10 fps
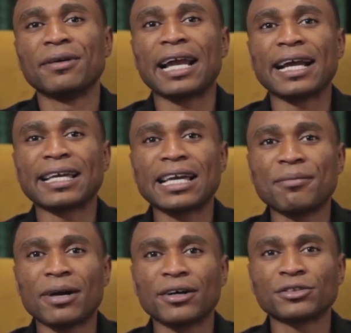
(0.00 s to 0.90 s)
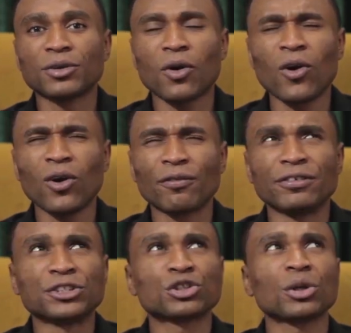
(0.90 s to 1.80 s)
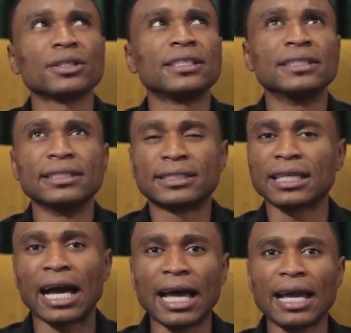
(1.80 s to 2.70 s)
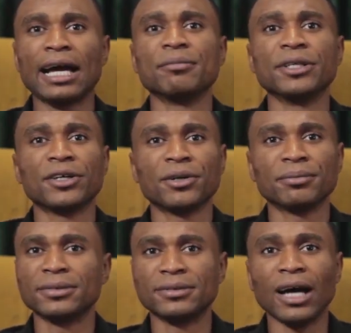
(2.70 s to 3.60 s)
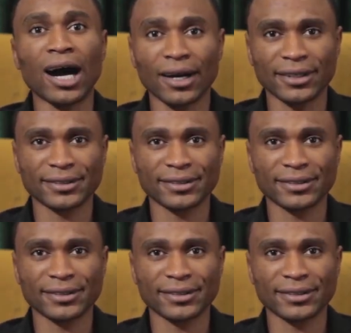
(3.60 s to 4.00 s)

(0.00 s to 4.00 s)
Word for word: When I came out, all of a sudden the sky had become dark